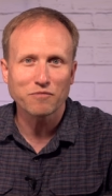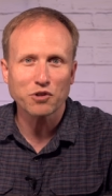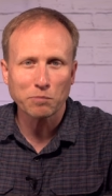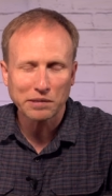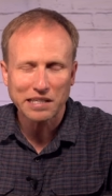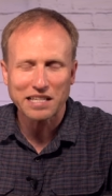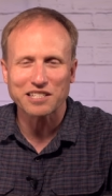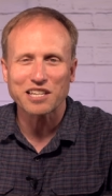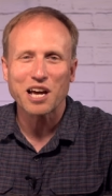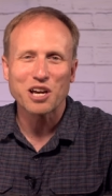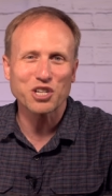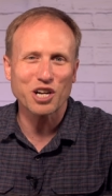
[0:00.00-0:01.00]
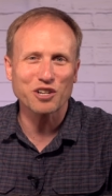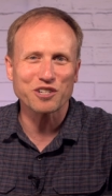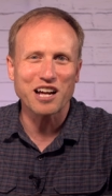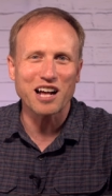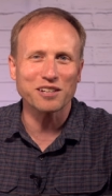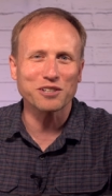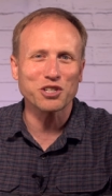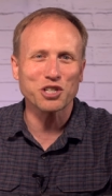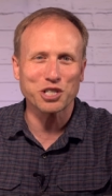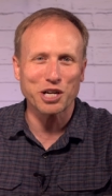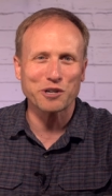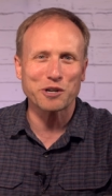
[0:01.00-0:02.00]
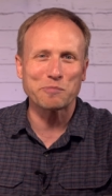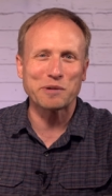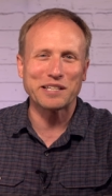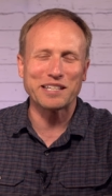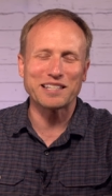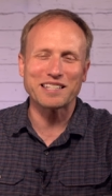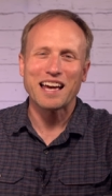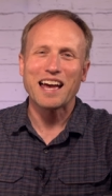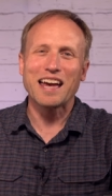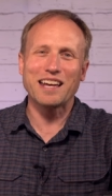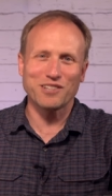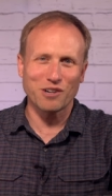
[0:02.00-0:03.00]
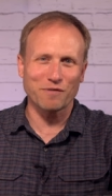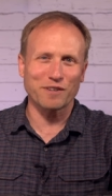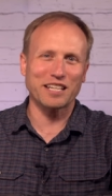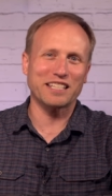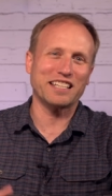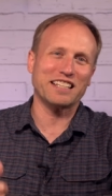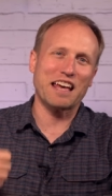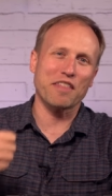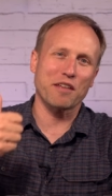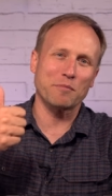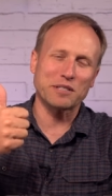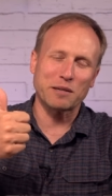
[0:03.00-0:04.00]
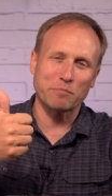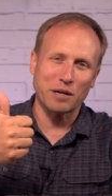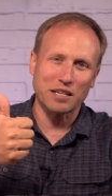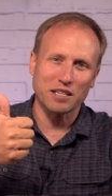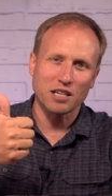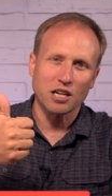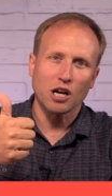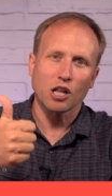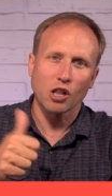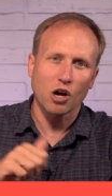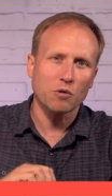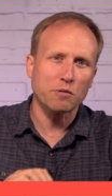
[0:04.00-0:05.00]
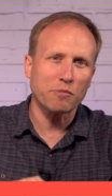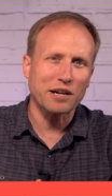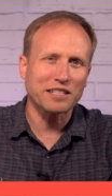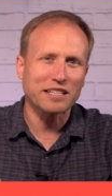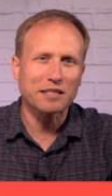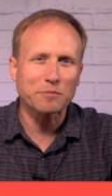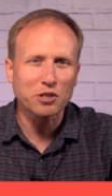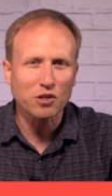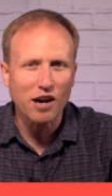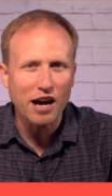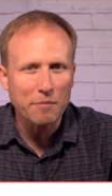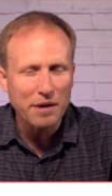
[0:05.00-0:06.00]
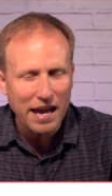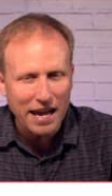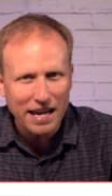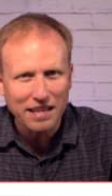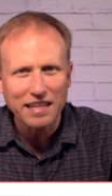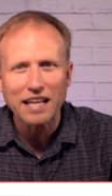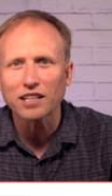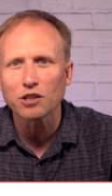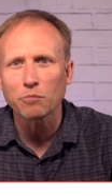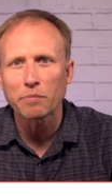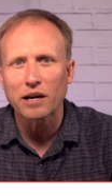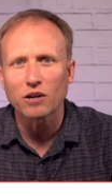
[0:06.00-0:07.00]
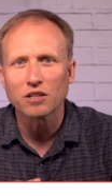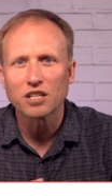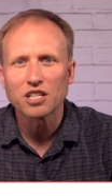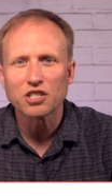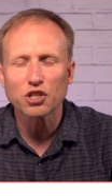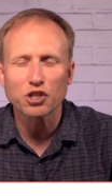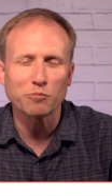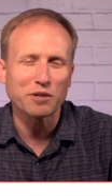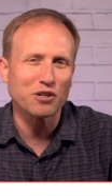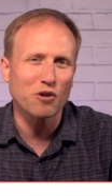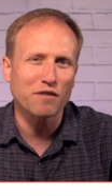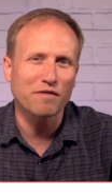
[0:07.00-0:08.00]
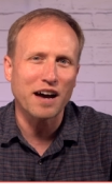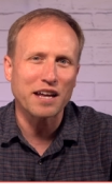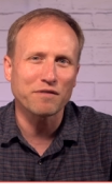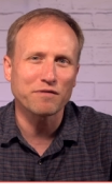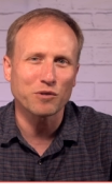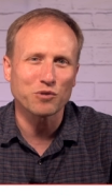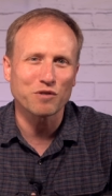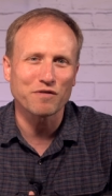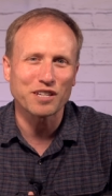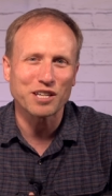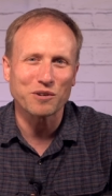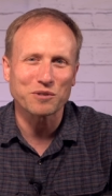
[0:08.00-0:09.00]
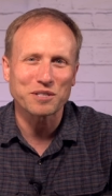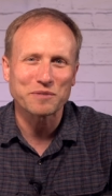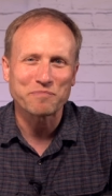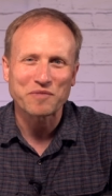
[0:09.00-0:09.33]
So please share your knowledge, share your opinions, and don't forget to hit that thumbs up button along with pressing subscribe and that little bell so you'll be notified of future videos.